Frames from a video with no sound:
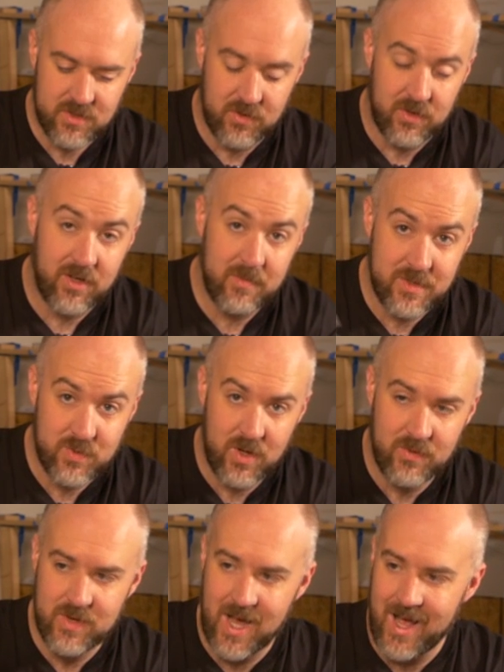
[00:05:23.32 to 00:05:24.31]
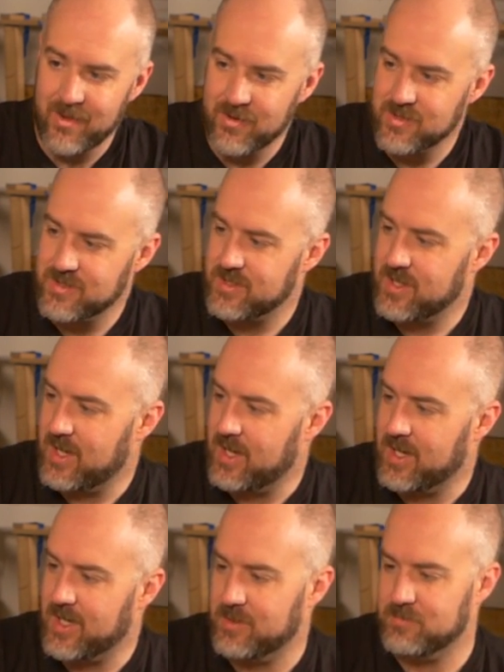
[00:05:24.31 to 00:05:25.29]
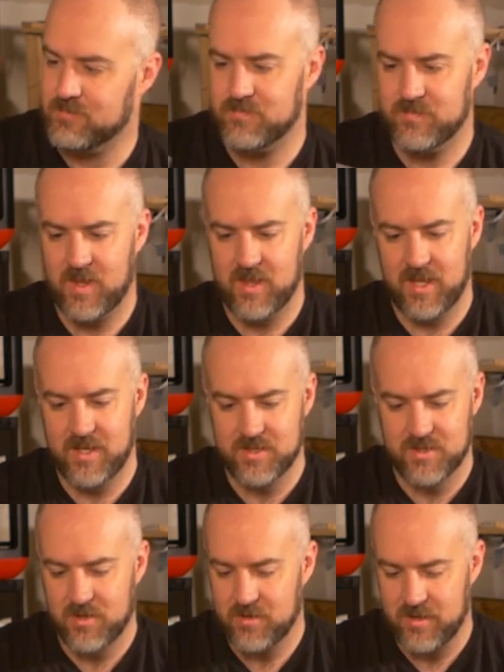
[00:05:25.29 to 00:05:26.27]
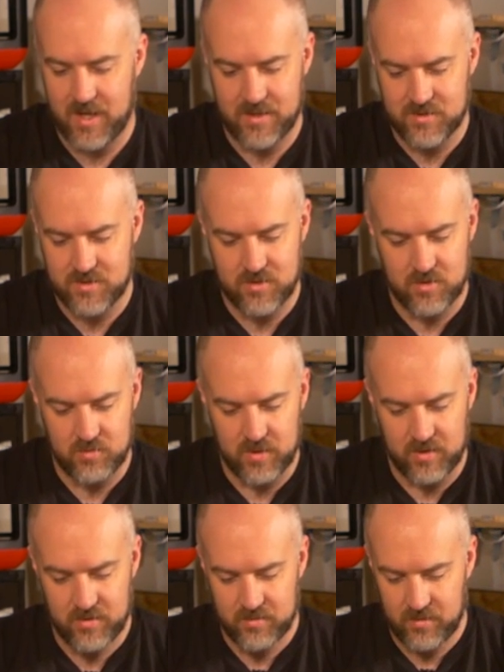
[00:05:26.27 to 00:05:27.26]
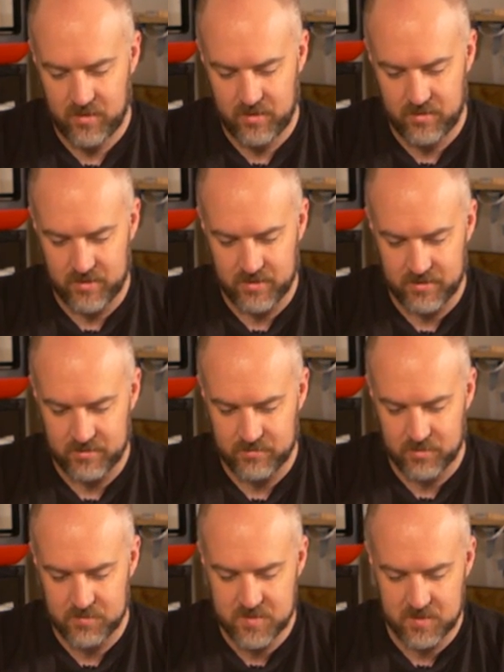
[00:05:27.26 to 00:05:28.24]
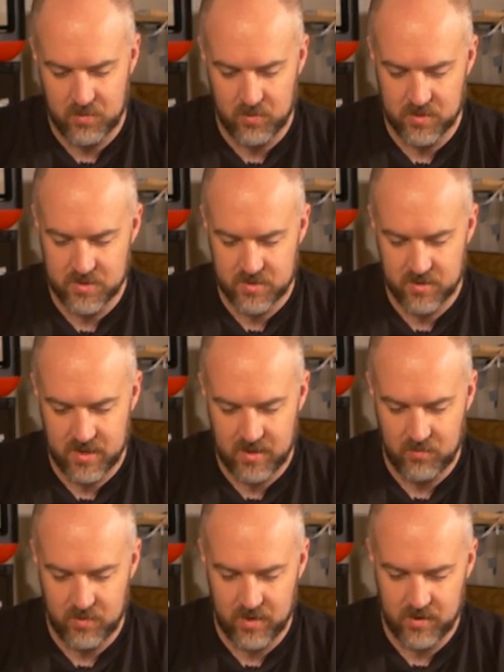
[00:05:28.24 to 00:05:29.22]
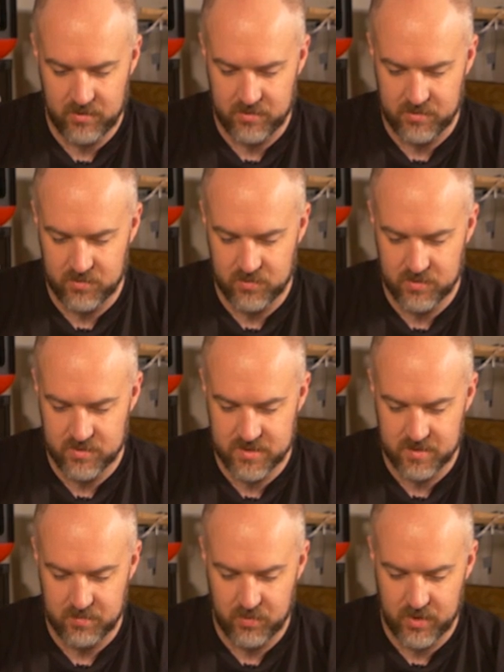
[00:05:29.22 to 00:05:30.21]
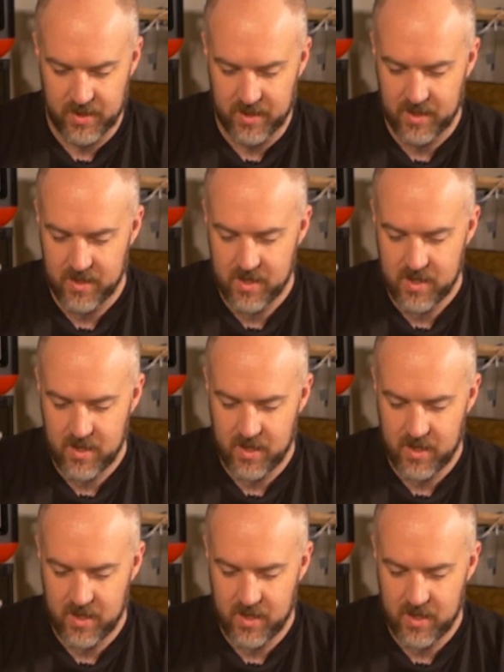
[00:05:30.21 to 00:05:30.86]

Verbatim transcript: So they're going to be twelve dollars. Um, they just turned out so well. The the roof supports turned out well. The doors, the brick.